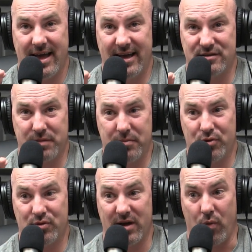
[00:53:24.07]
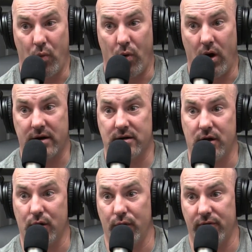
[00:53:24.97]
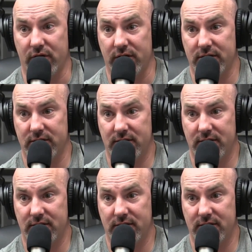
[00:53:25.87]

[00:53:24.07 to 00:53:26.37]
as people who get walked all over.